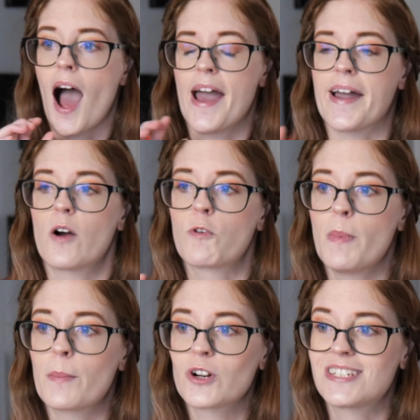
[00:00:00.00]
I
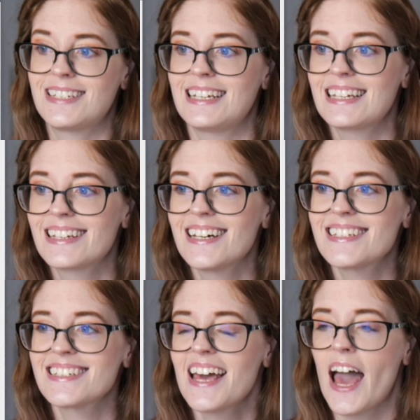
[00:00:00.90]
remember seeing
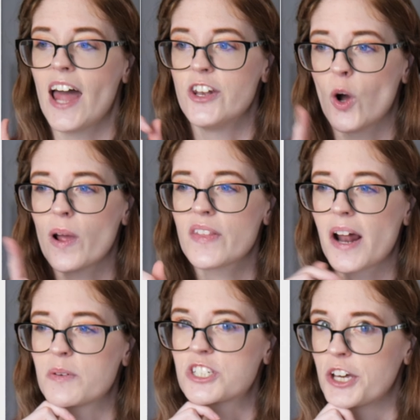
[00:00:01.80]
this and knowing that
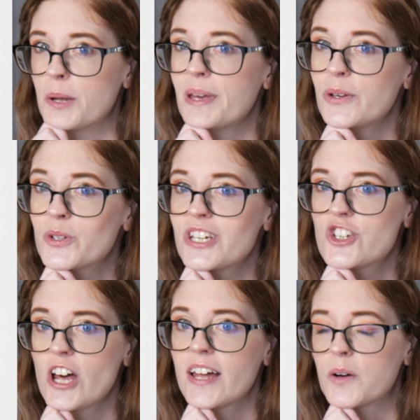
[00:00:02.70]
I was going to be using
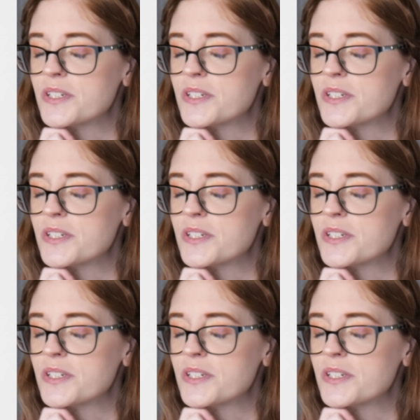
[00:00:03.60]
Jen,